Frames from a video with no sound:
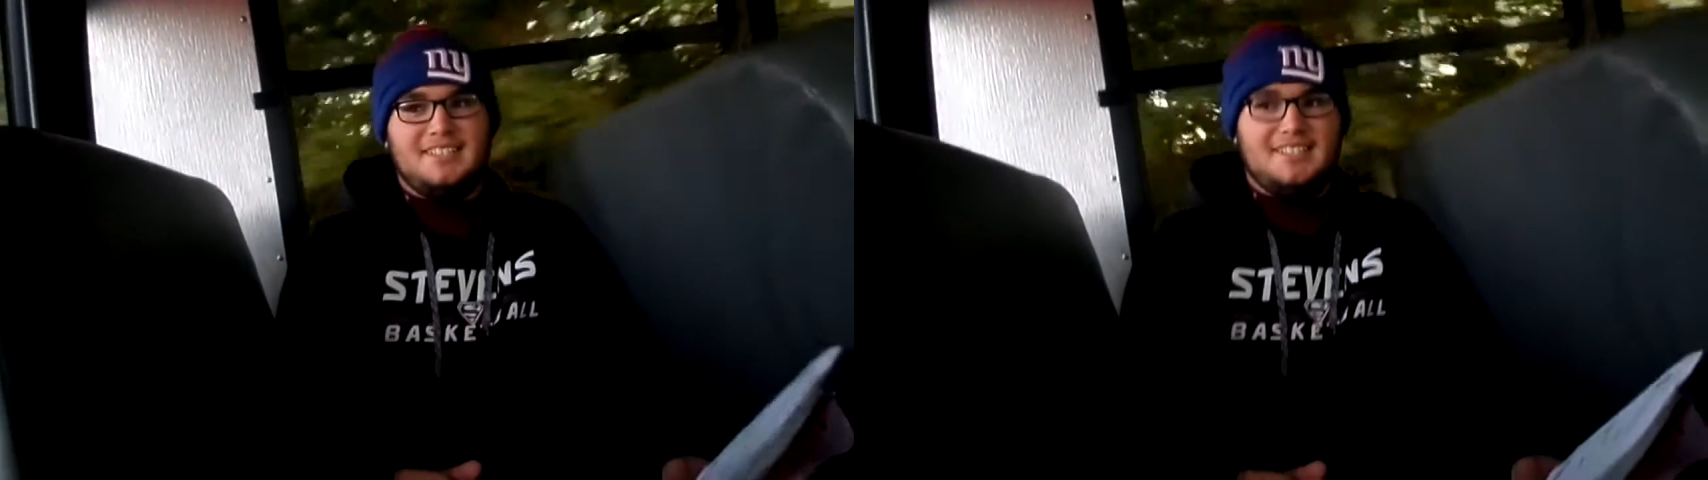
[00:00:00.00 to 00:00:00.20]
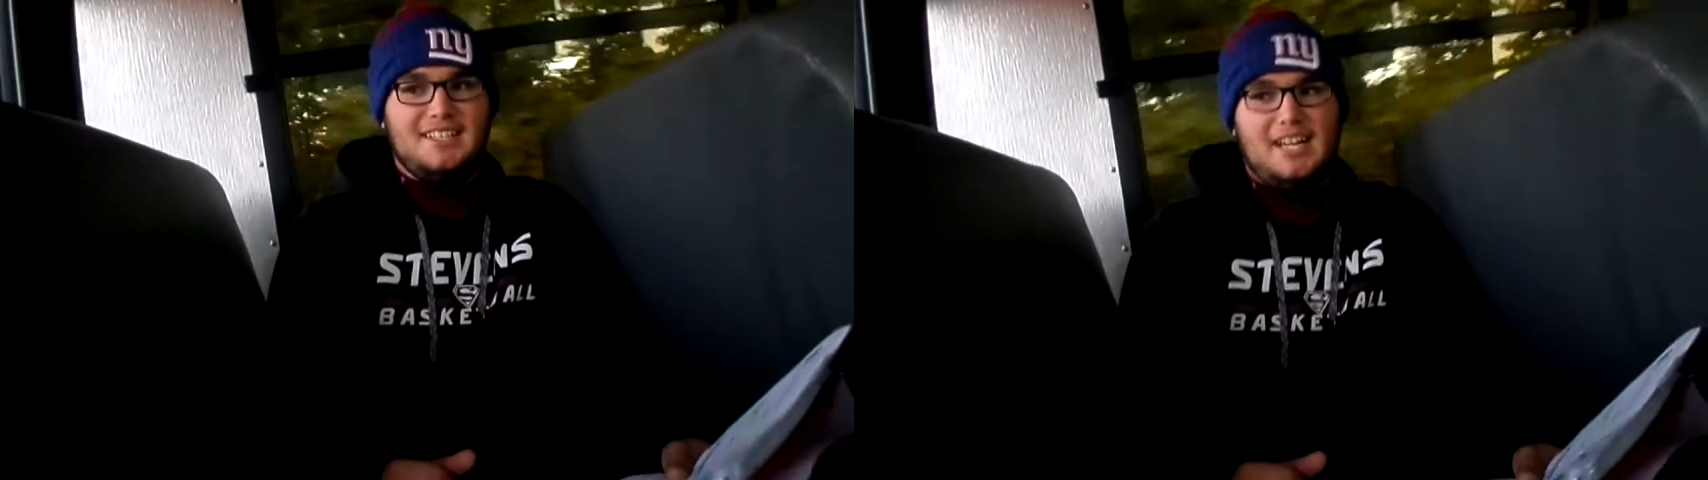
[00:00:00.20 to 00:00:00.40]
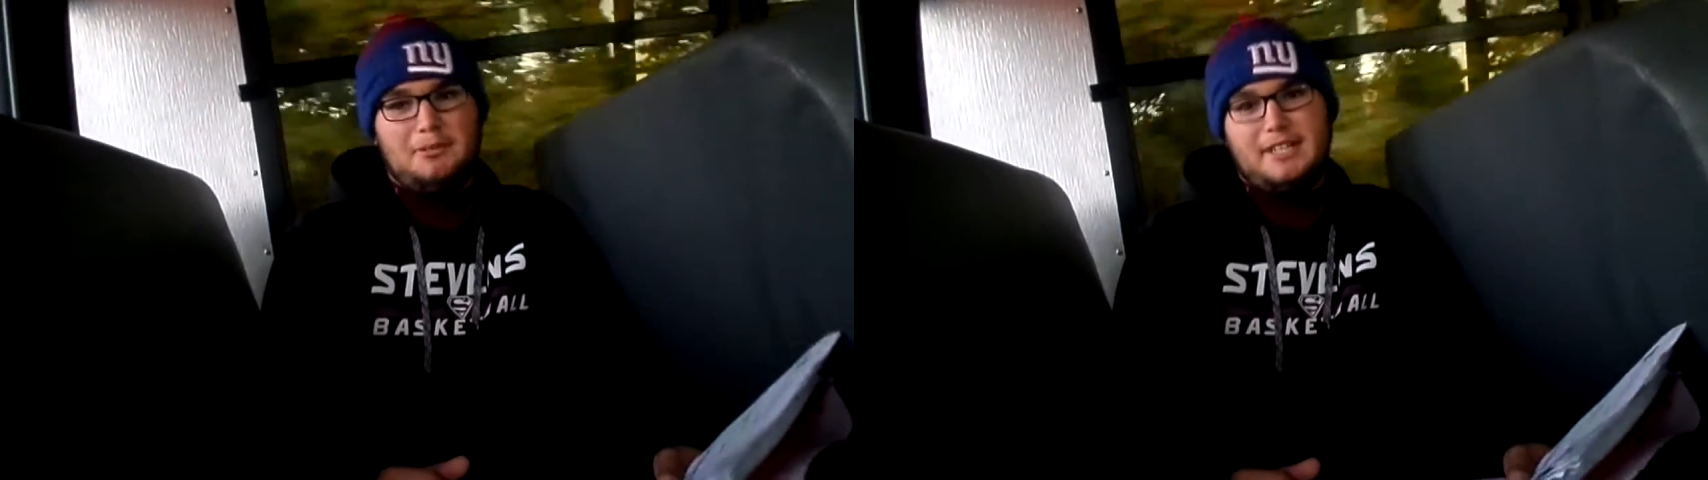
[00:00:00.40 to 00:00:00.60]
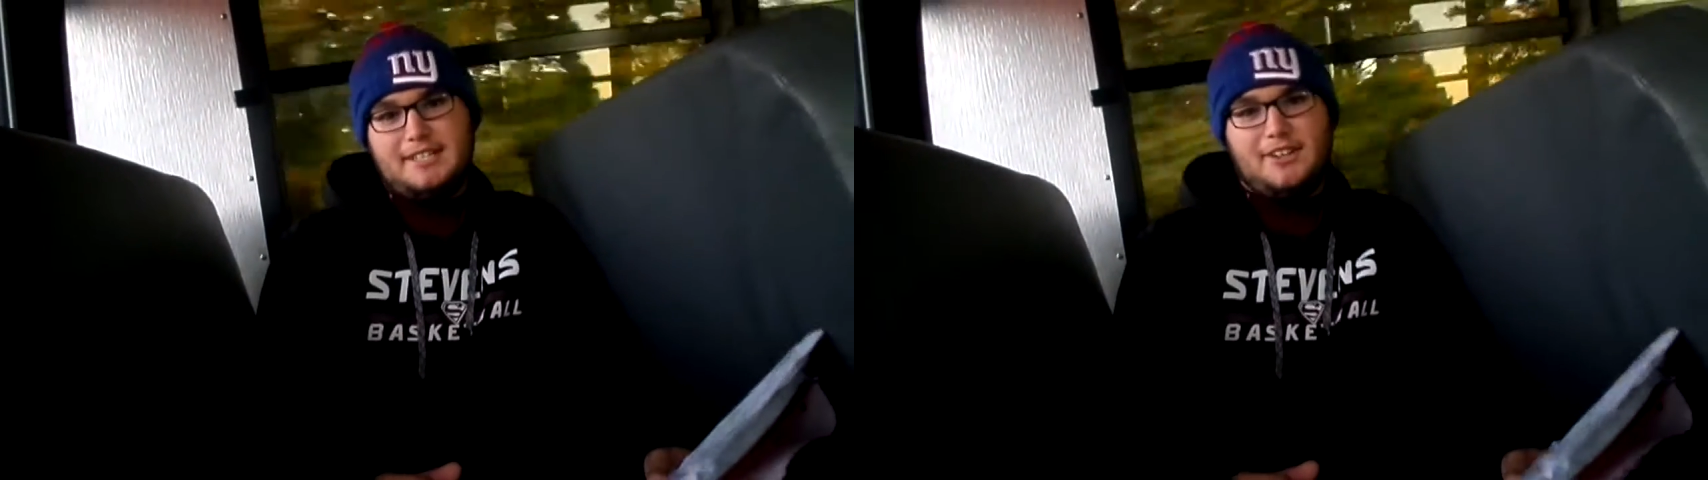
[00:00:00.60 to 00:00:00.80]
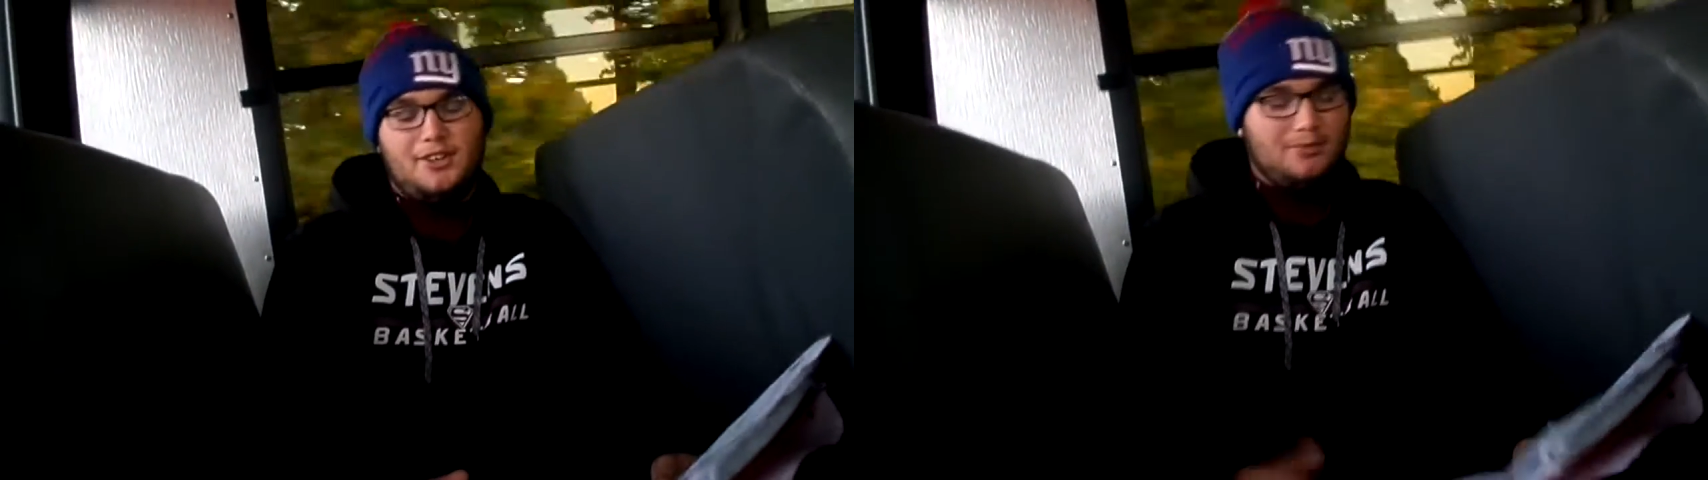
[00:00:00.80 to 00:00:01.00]
when I got
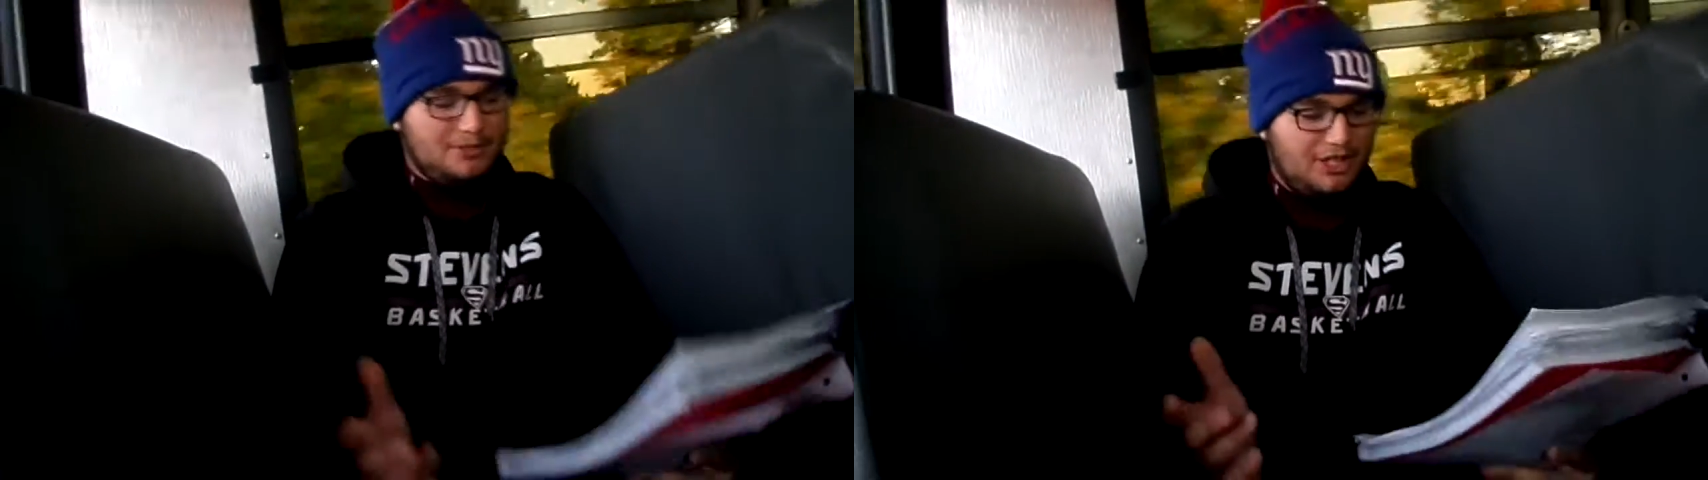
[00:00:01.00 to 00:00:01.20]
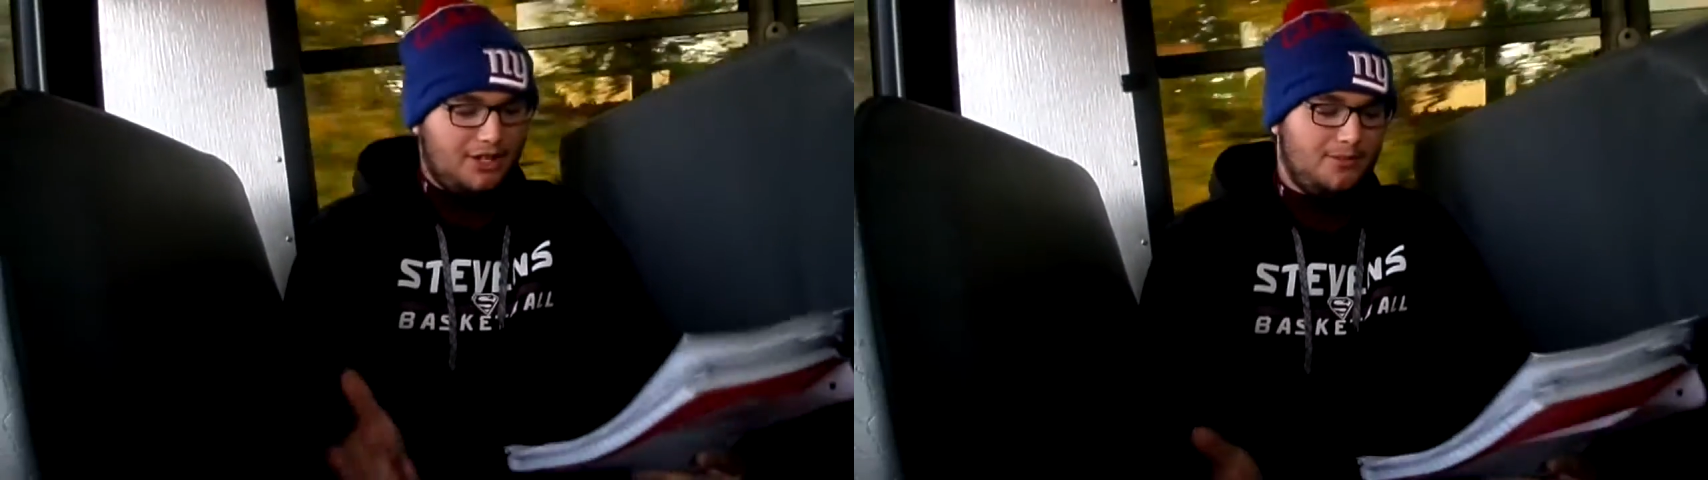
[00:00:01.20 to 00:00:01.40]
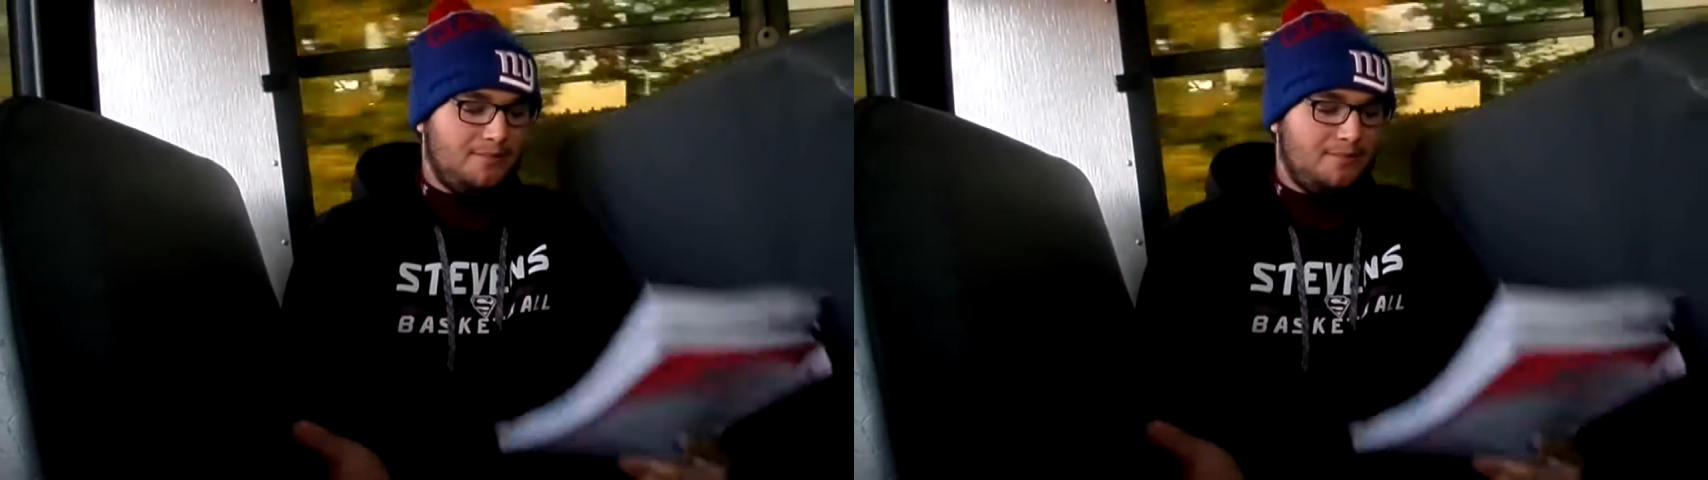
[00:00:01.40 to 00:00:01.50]
home. So